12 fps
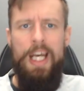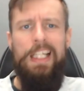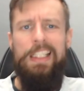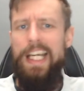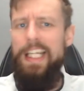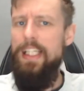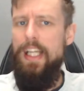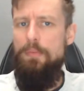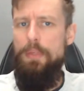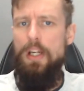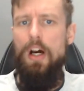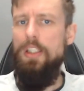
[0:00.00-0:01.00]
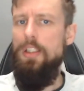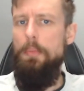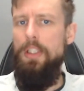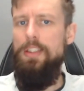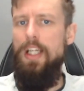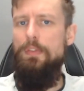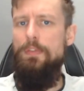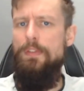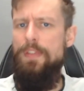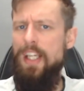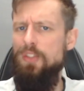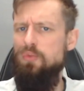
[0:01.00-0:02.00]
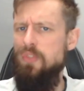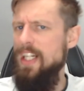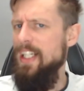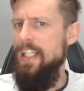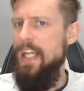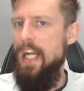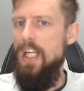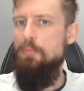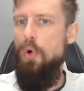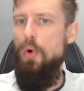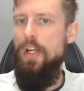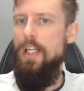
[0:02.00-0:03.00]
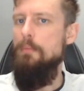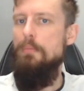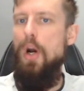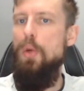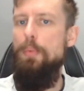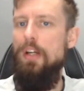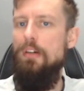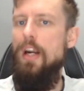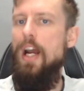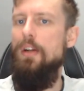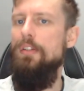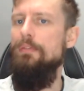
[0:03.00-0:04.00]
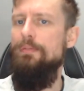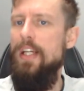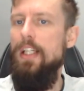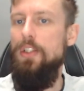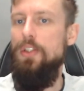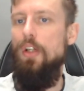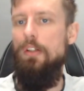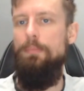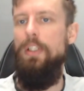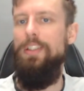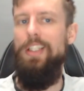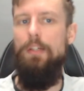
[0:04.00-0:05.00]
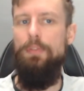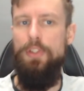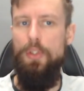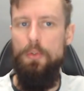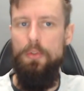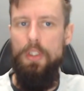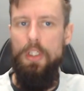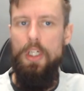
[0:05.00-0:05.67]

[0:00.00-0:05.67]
Lately I've been asking myself if there's really any point in moping around and feeling sorry for myself at all.